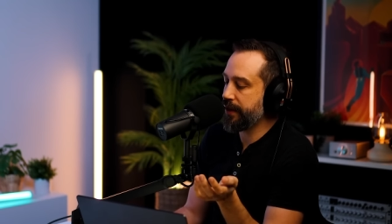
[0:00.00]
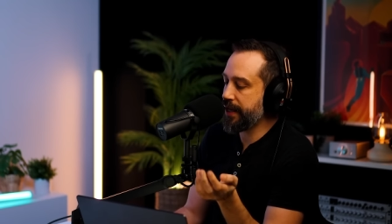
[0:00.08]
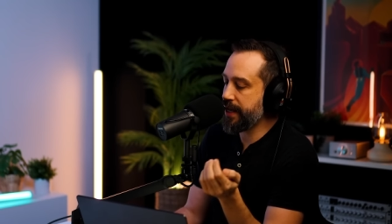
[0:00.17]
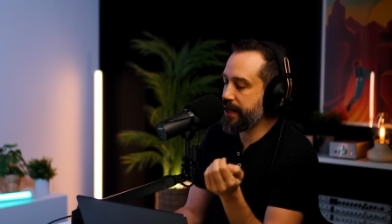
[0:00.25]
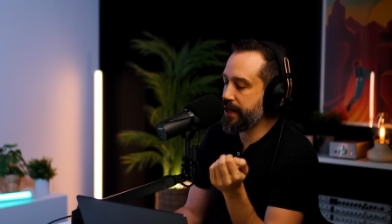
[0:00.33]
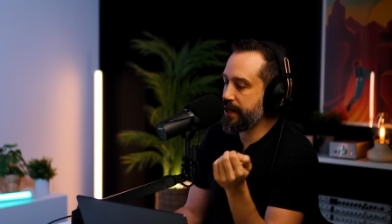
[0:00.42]

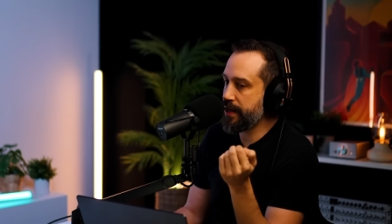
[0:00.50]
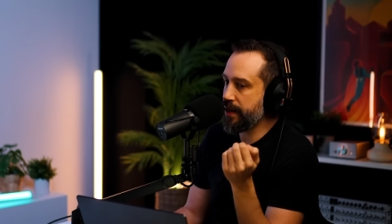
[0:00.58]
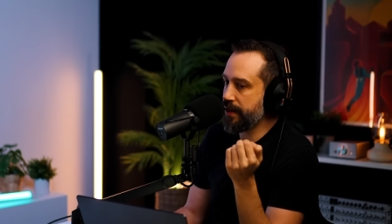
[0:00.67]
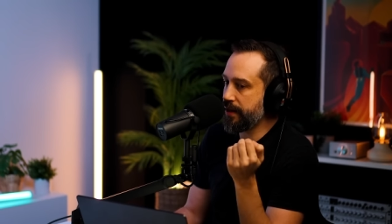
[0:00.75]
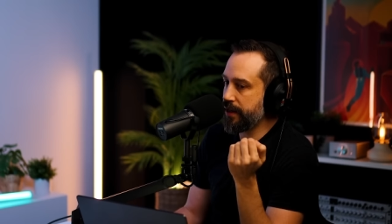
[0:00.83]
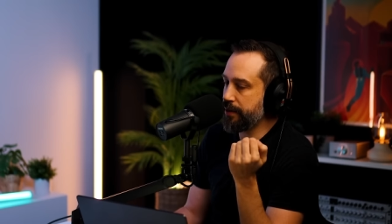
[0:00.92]
He
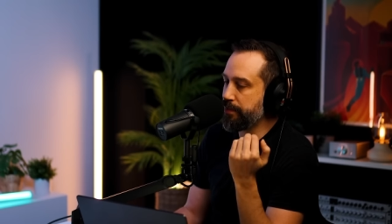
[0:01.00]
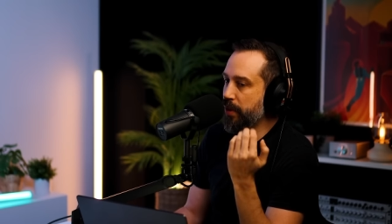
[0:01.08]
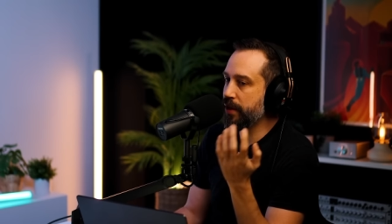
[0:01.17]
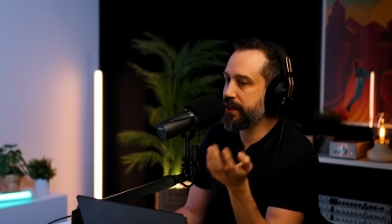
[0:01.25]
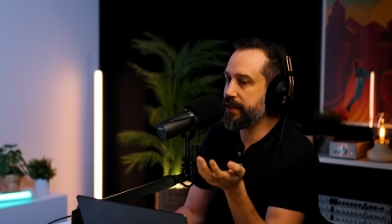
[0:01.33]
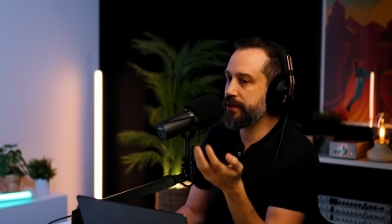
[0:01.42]

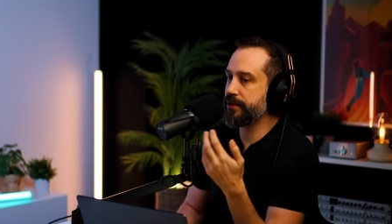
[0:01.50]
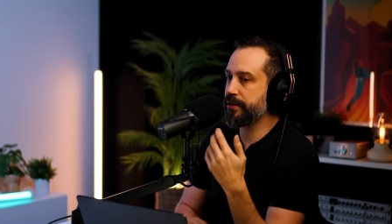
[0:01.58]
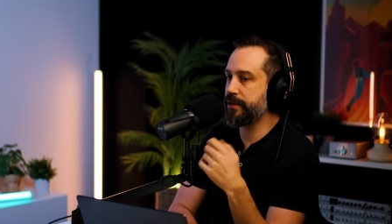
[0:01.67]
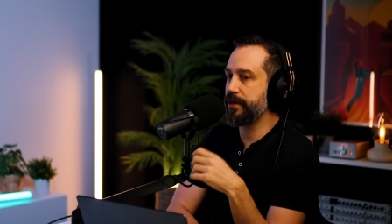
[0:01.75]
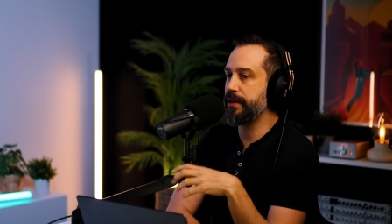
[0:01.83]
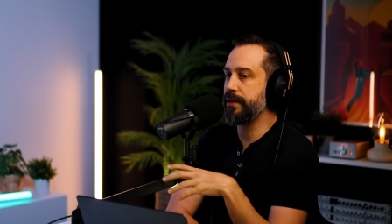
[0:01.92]

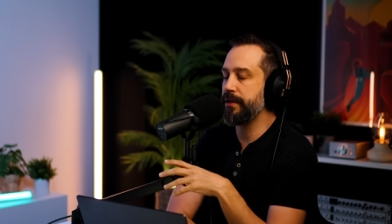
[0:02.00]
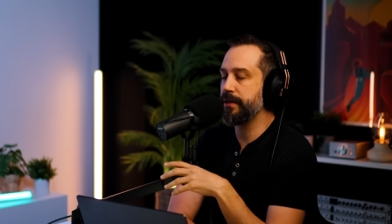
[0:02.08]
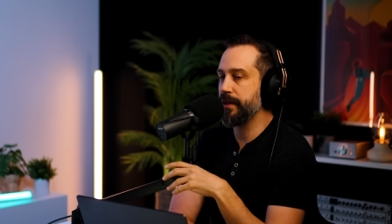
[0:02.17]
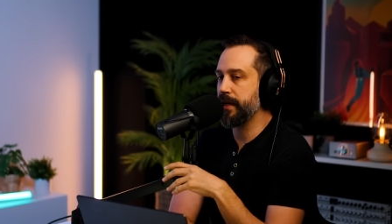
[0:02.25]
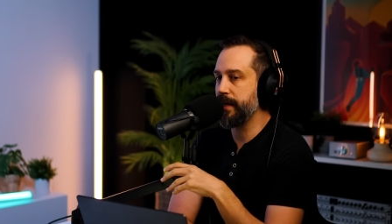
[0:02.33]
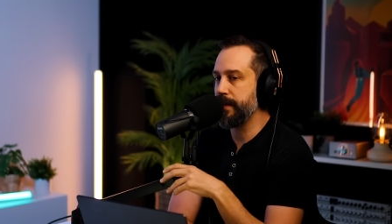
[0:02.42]
embodies
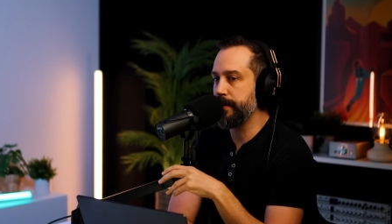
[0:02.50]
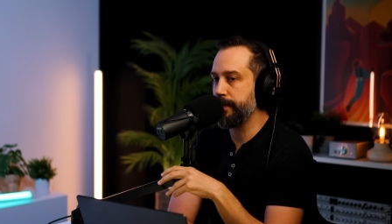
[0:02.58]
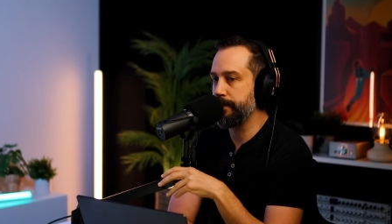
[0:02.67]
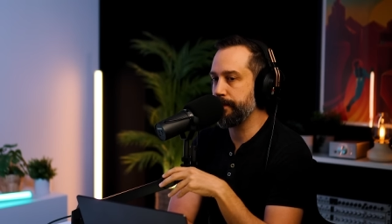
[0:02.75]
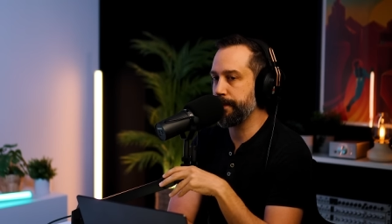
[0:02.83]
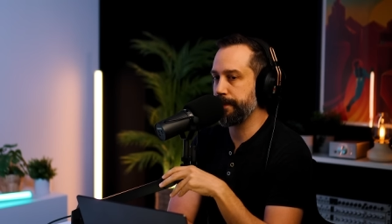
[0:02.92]
the
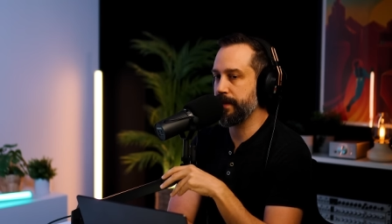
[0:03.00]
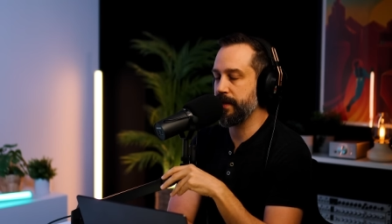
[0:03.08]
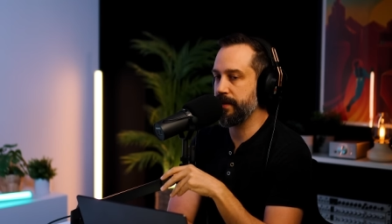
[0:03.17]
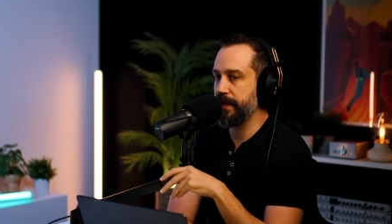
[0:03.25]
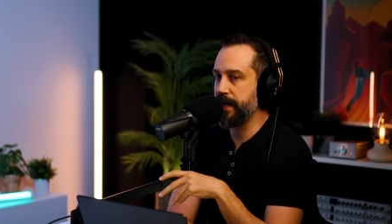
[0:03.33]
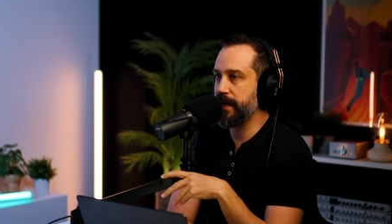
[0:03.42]
um,
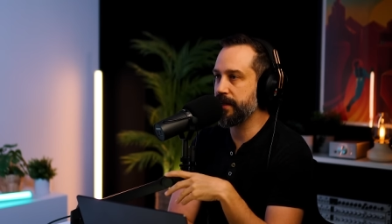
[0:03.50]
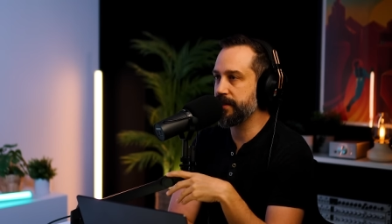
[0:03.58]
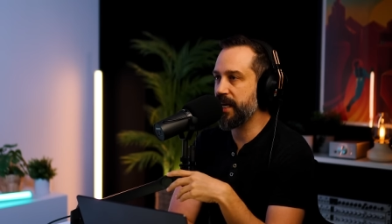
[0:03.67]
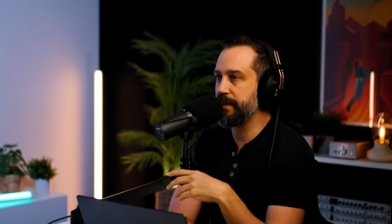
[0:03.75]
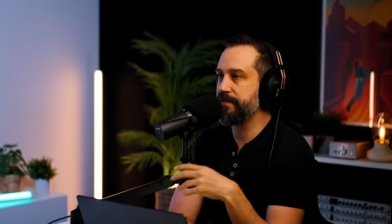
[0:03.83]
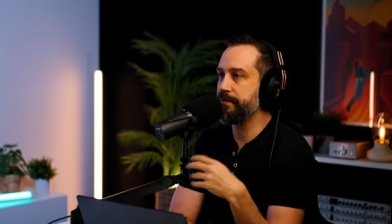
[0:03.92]
the
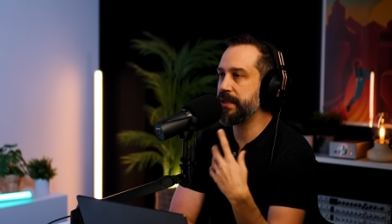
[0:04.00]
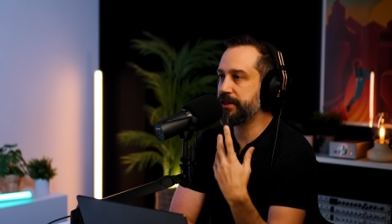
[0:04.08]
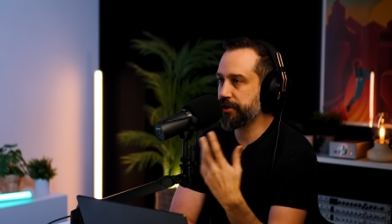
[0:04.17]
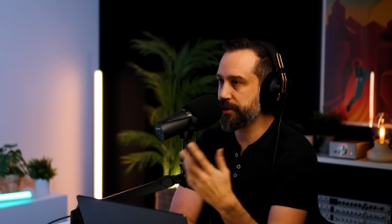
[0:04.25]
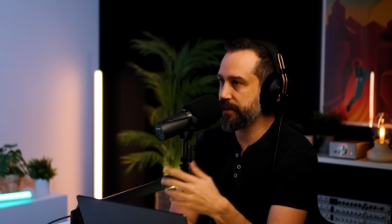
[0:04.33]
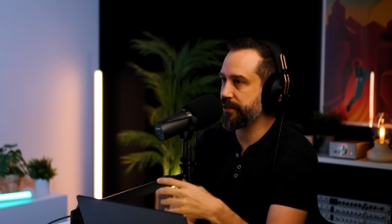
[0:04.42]
archetype of
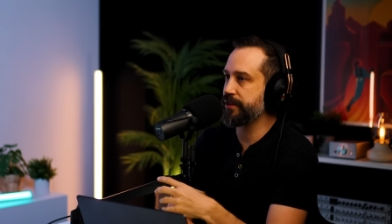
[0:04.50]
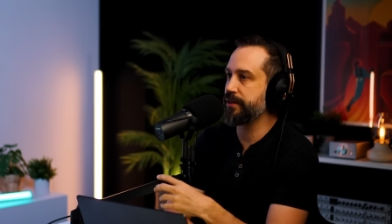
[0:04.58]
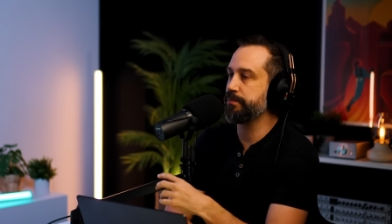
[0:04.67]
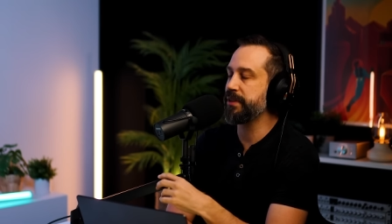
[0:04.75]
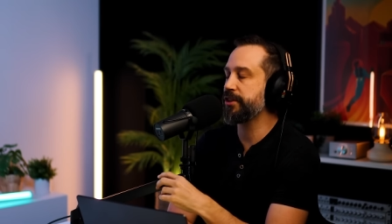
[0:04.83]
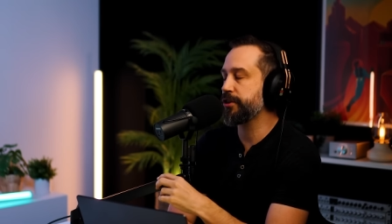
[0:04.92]
mischief,
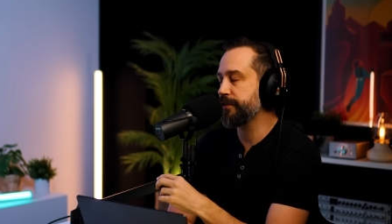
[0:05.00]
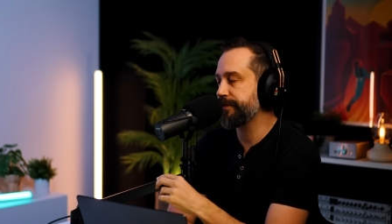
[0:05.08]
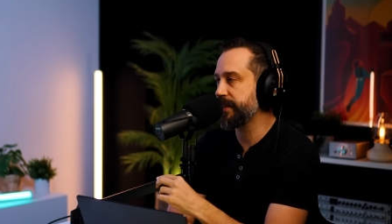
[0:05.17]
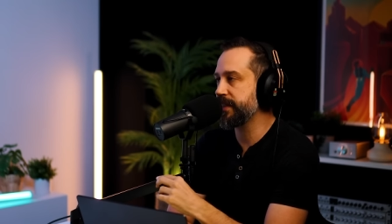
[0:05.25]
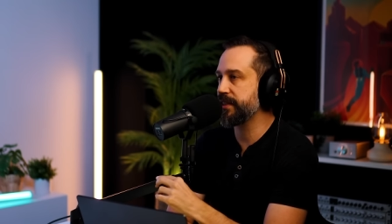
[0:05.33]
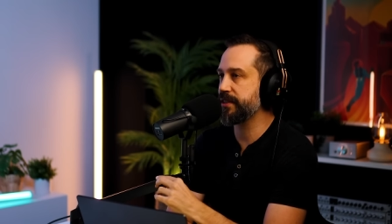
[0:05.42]

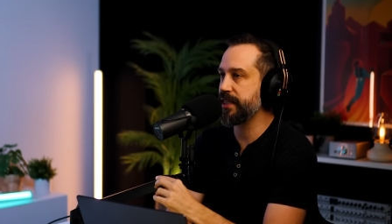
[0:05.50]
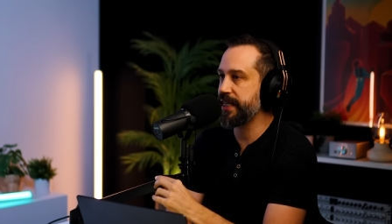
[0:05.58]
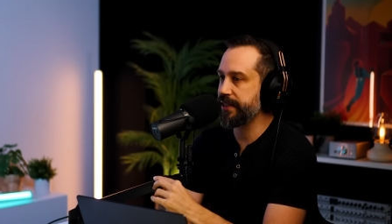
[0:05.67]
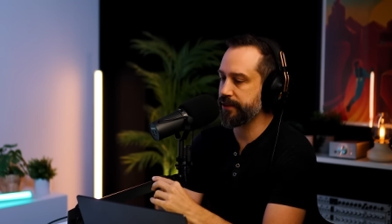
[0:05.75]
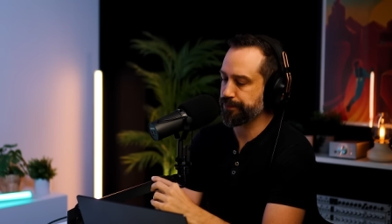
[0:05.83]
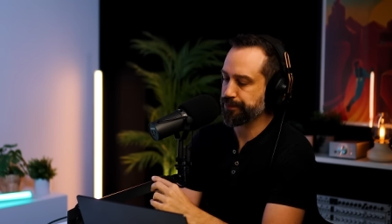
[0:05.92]
mischief and
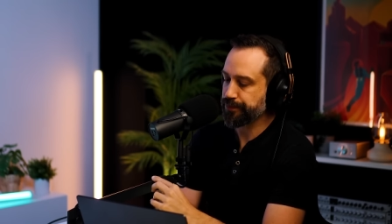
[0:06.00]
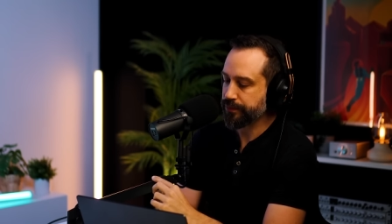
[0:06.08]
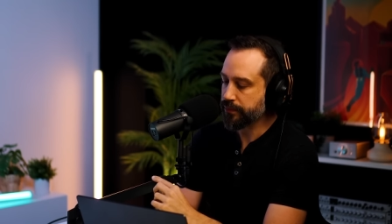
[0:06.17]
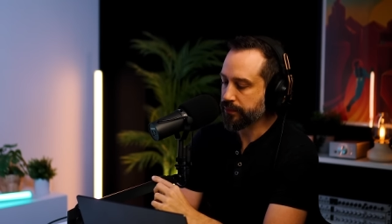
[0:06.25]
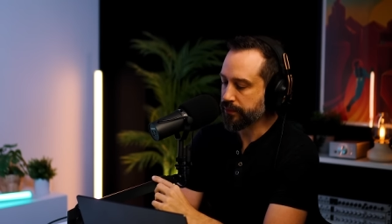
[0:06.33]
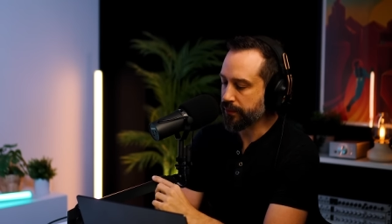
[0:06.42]
deceit,
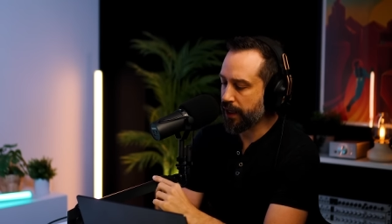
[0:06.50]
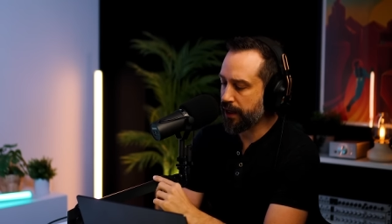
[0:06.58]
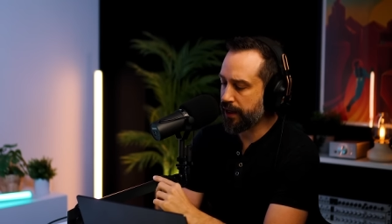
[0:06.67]
but